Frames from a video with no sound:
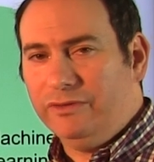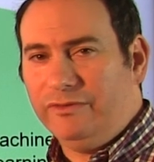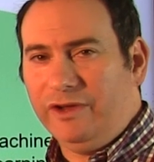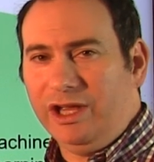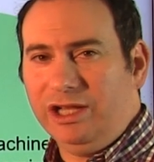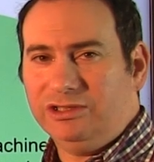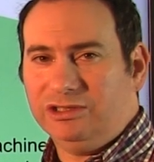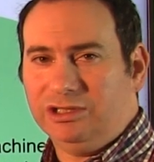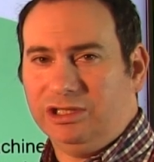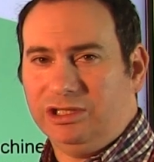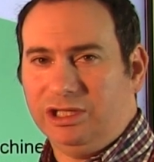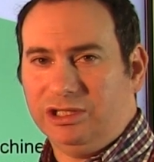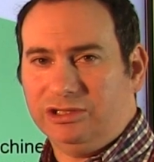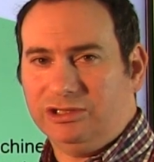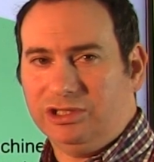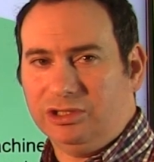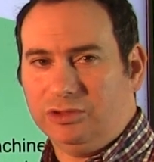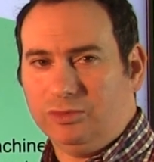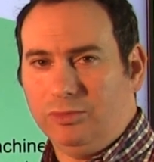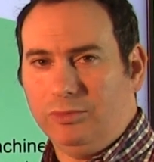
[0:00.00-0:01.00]
advanced
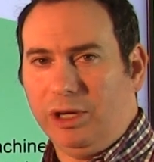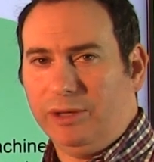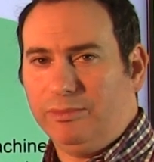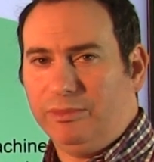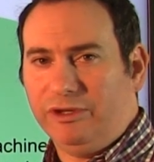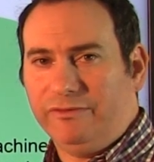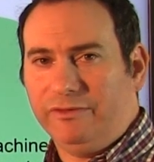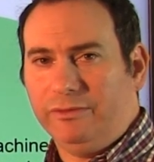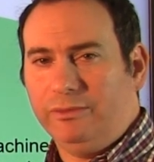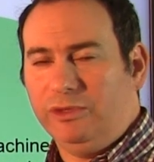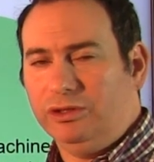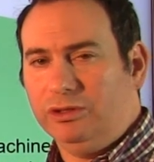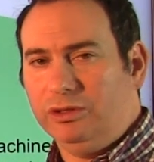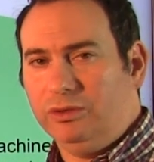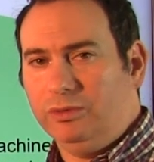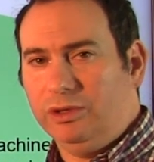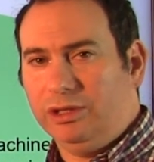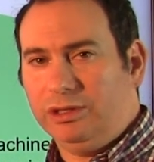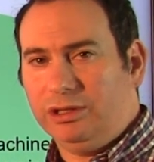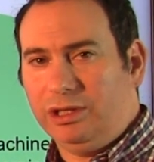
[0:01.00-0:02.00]
statistics we might be familiar
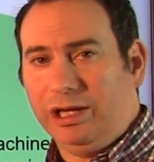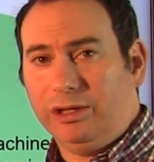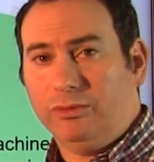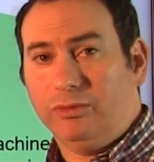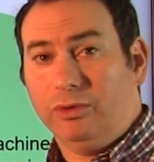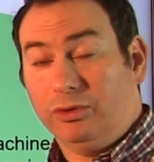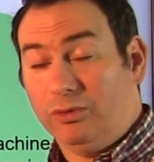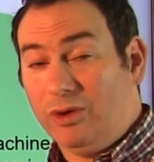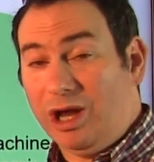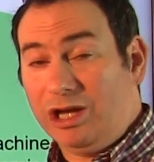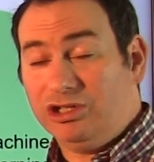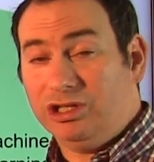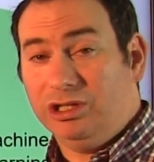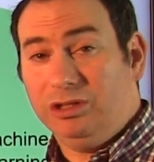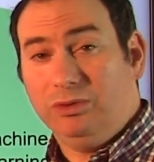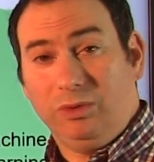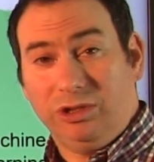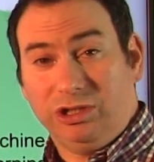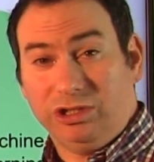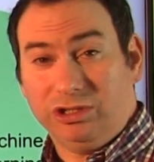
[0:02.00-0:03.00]
with, like
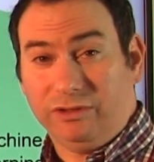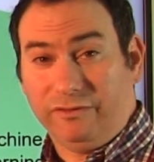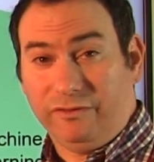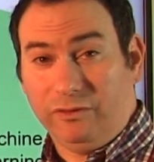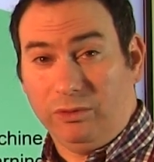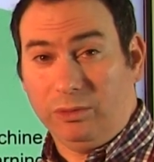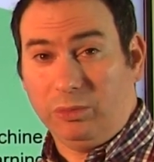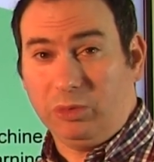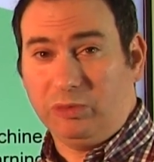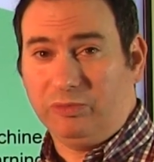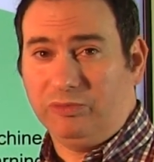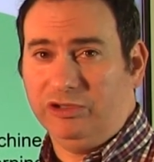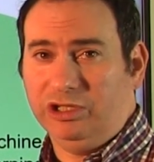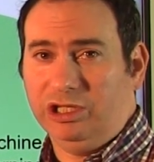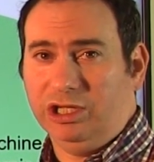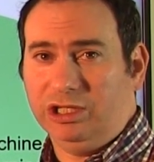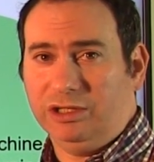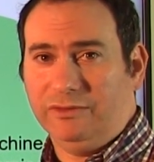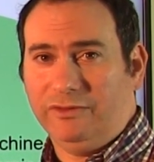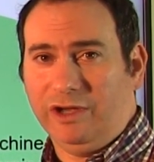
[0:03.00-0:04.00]
regression, which is a form of
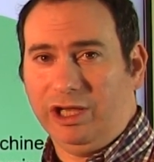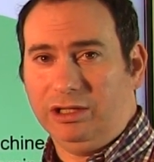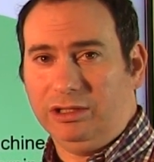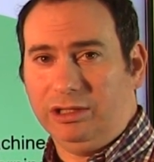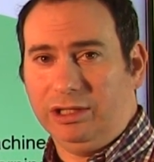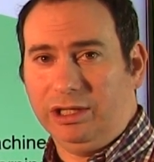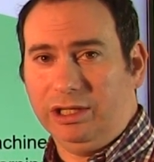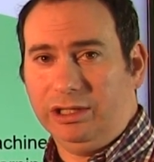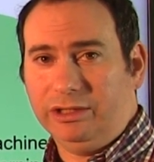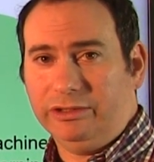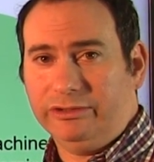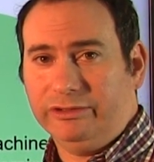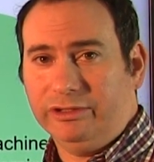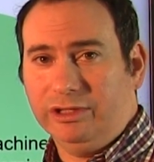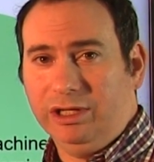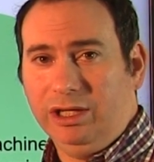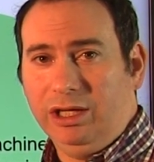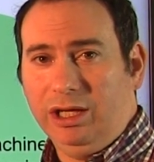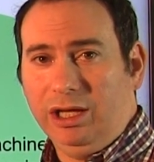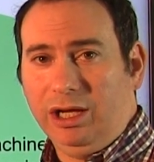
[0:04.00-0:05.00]
predictive analytics,
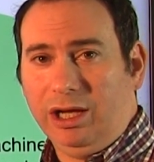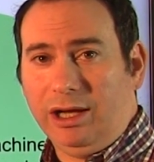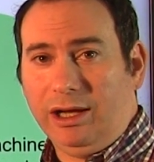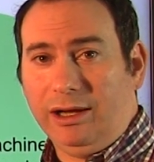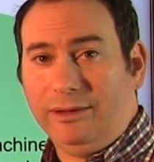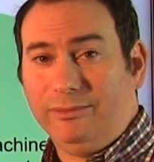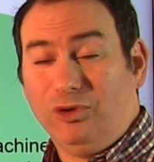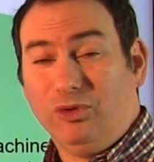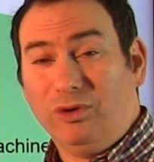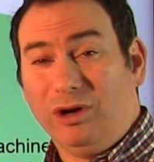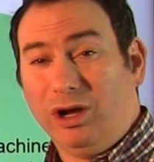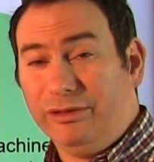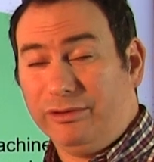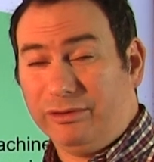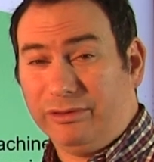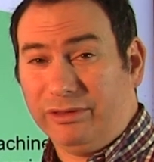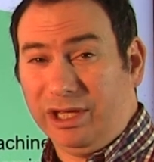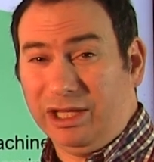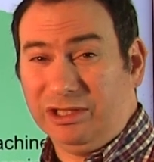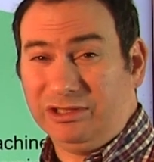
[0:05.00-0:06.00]
um, or other
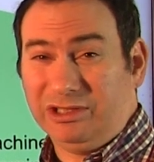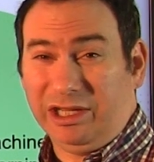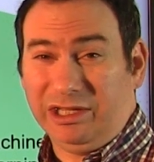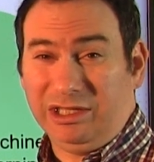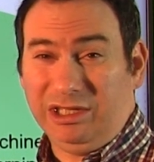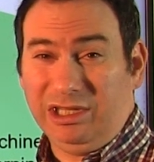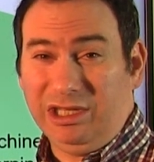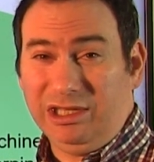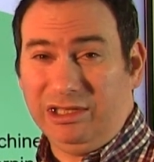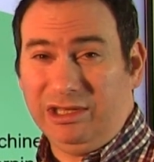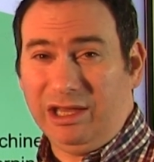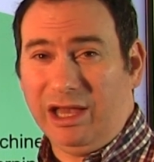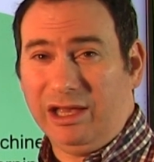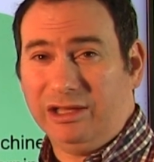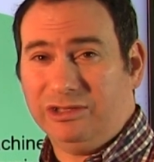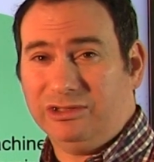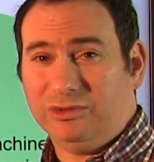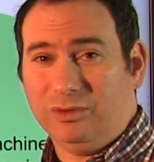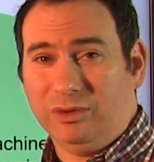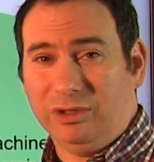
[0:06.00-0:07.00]
things like
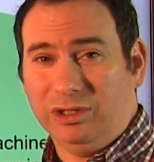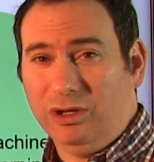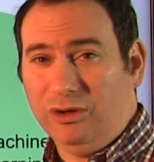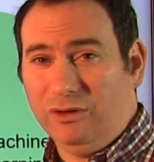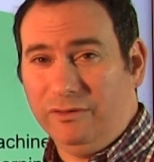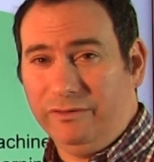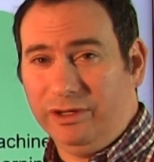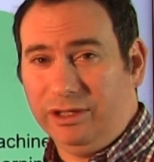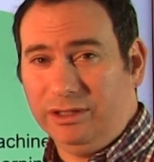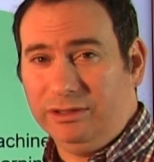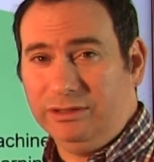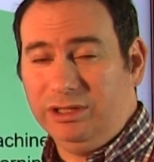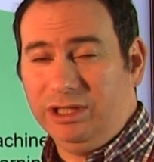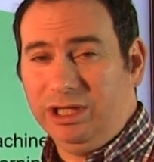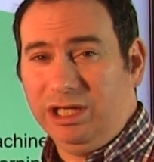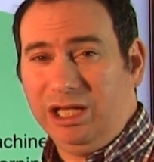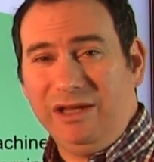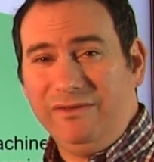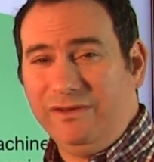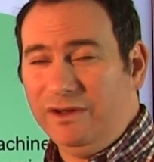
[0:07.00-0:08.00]
t-tests or ANOVA.
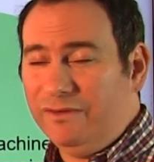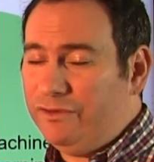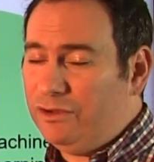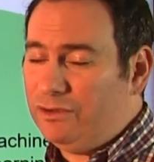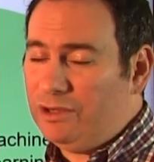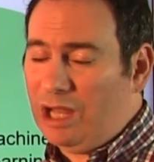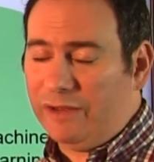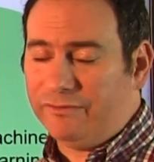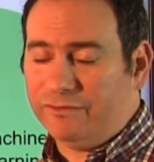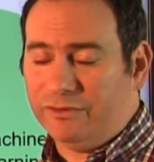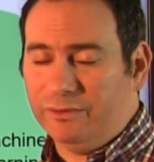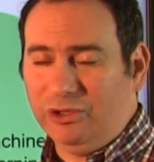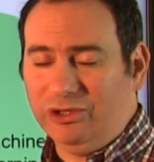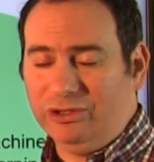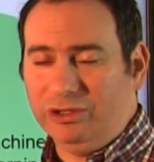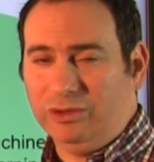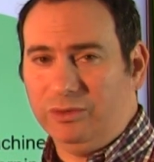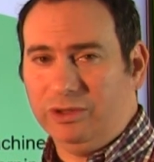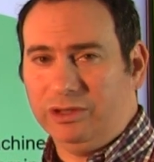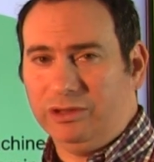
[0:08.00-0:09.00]
Even if you're not
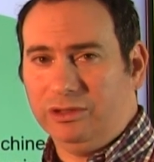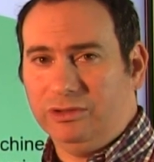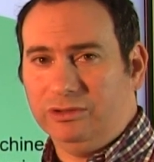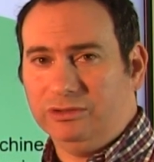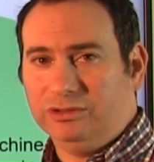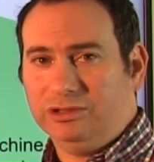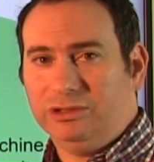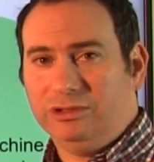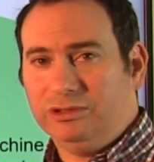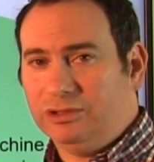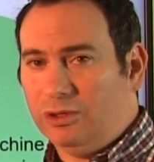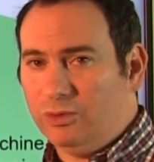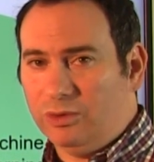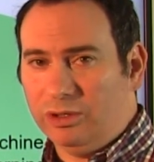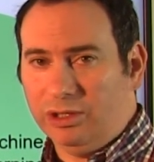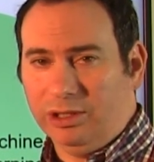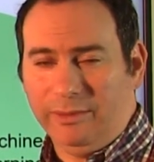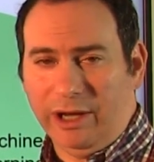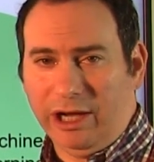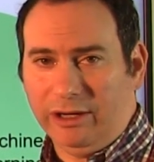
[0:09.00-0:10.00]
familiar with those, don't
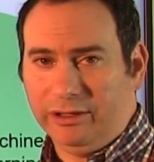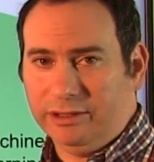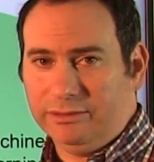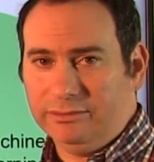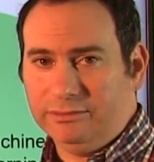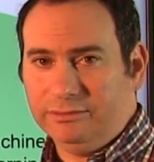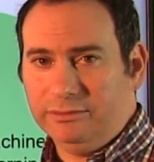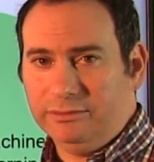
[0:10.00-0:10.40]
worry about it.